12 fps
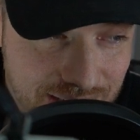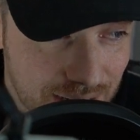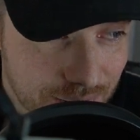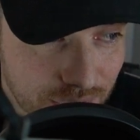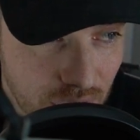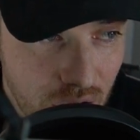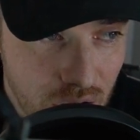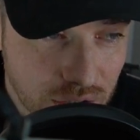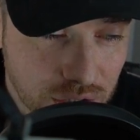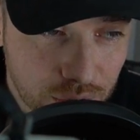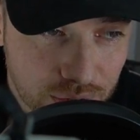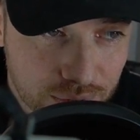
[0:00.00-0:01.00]
because I
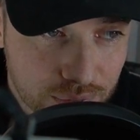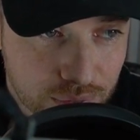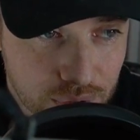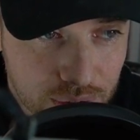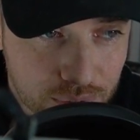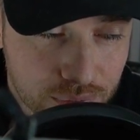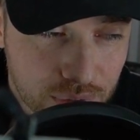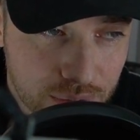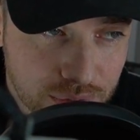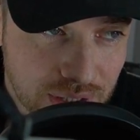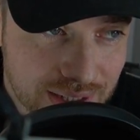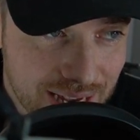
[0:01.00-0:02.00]
vlogged, you know, it
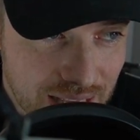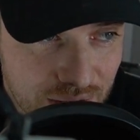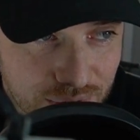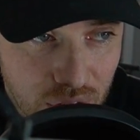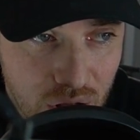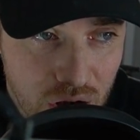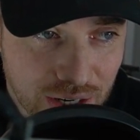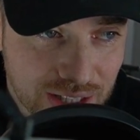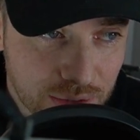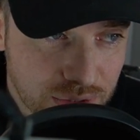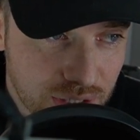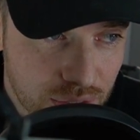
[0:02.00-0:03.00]
was a daily vlog, and
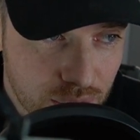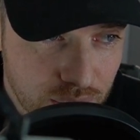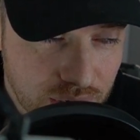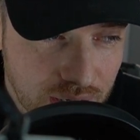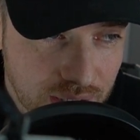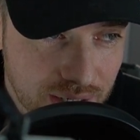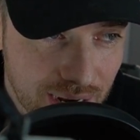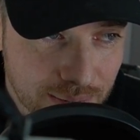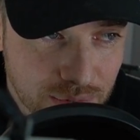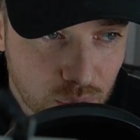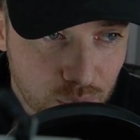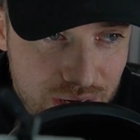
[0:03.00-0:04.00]
then it was a 3
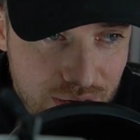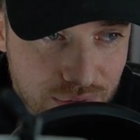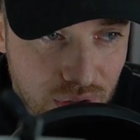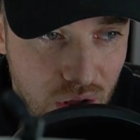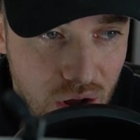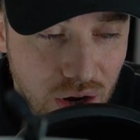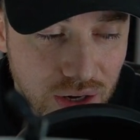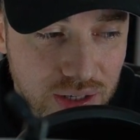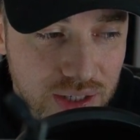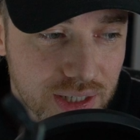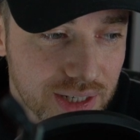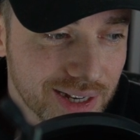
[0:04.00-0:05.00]
times a week vlog.
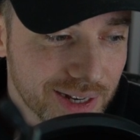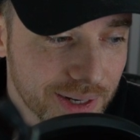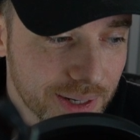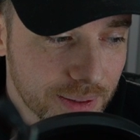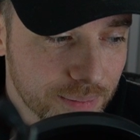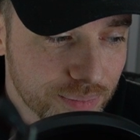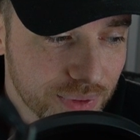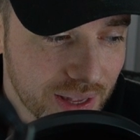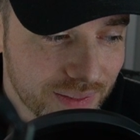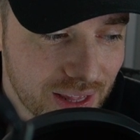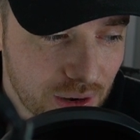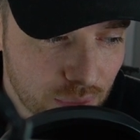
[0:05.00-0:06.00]
And
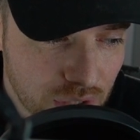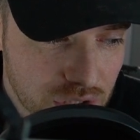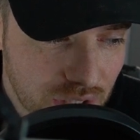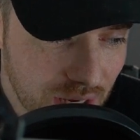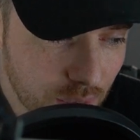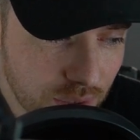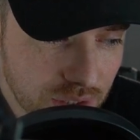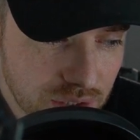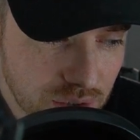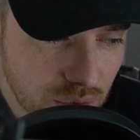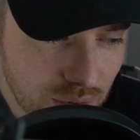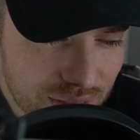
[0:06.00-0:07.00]
then eventually I
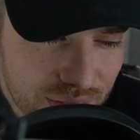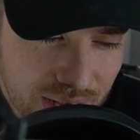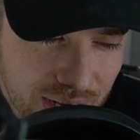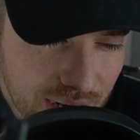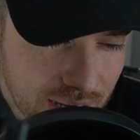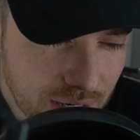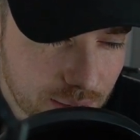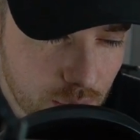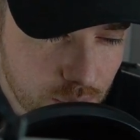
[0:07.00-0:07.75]
ended up